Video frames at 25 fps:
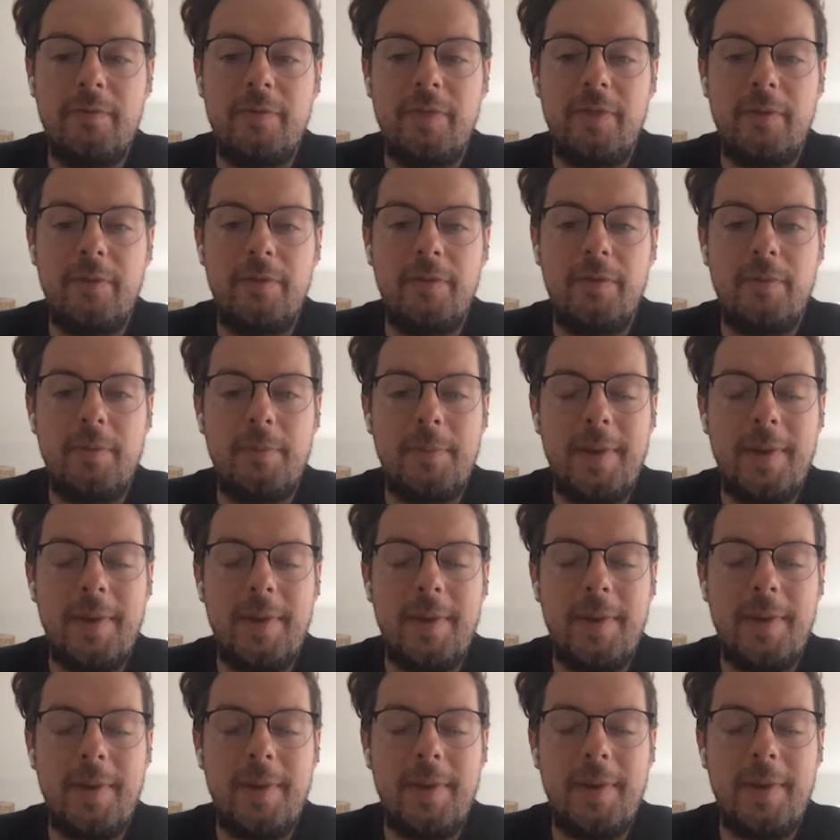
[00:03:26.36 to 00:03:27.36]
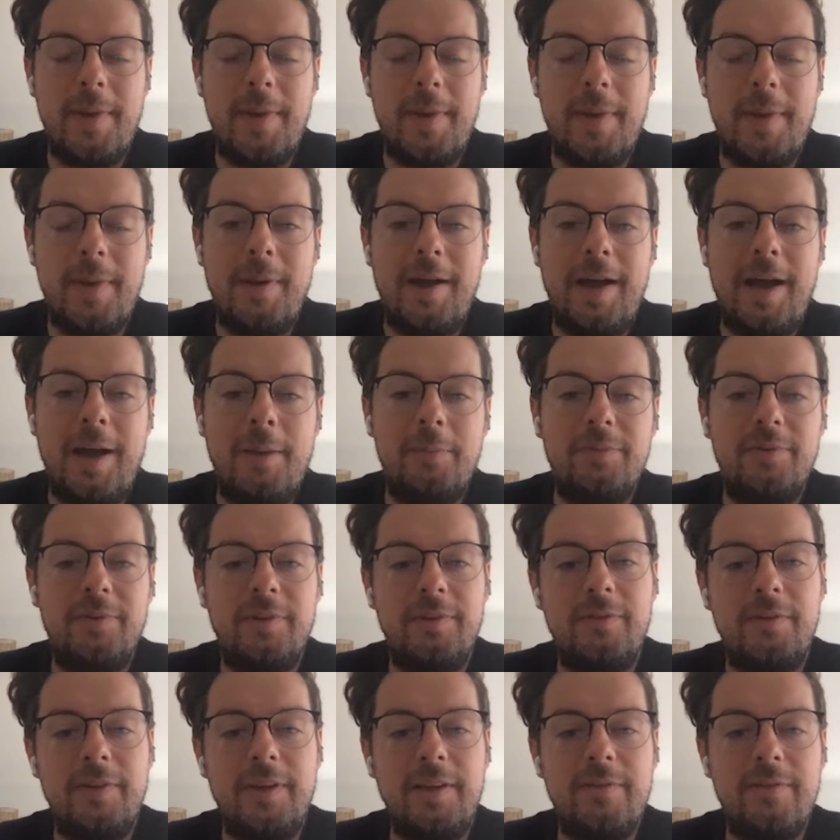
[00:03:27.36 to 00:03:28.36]
with the main sofa, and
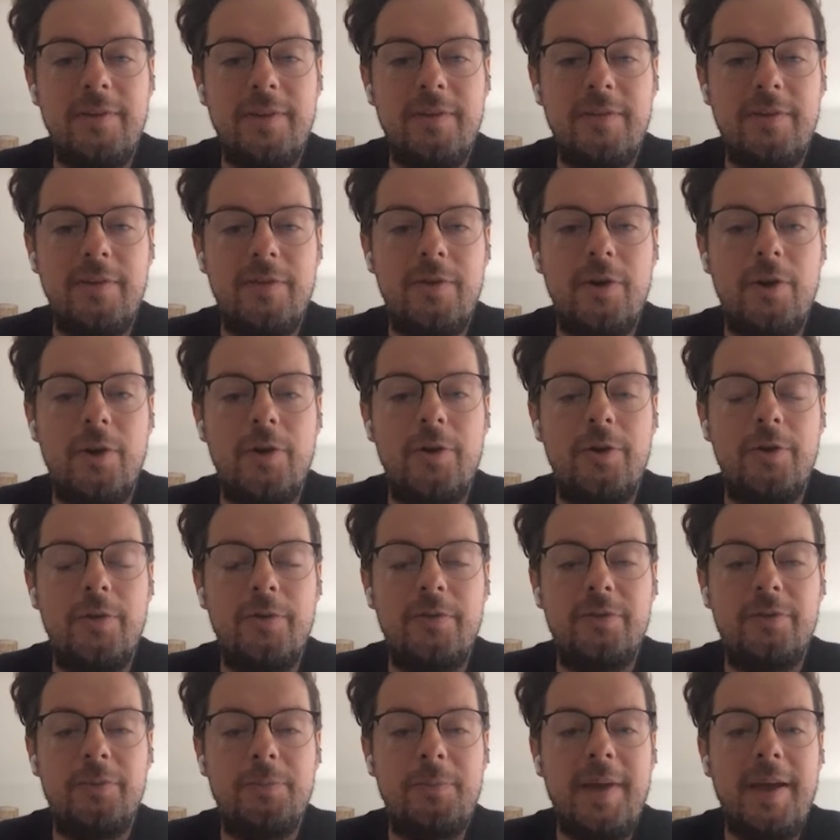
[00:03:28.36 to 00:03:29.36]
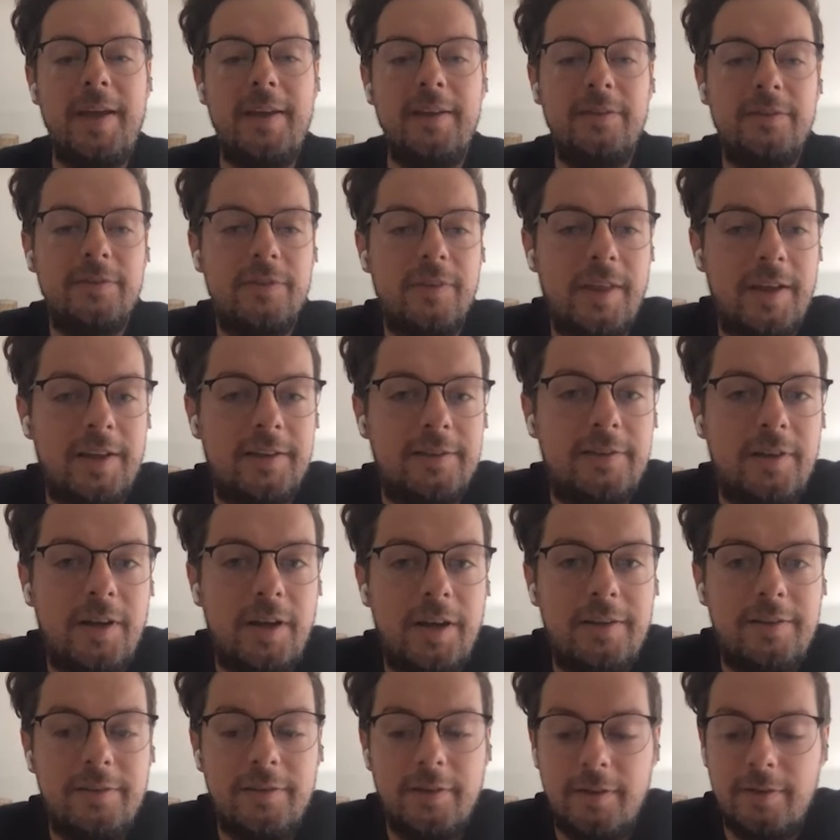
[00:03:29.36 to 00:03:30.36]
perhaps even if they've got enough space for that
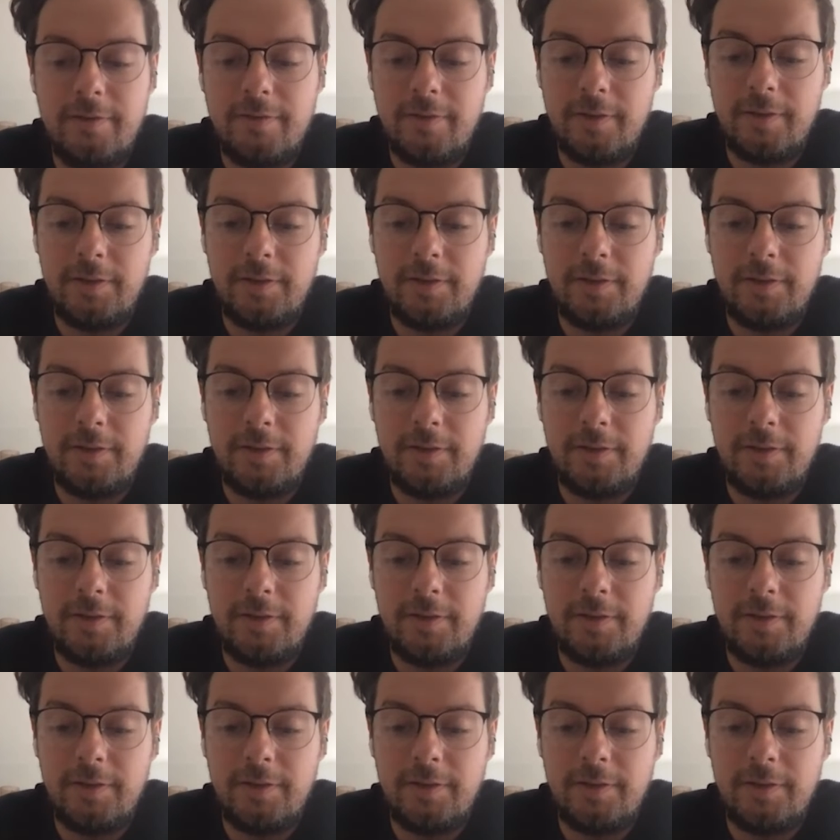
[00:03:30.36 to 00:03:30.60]
side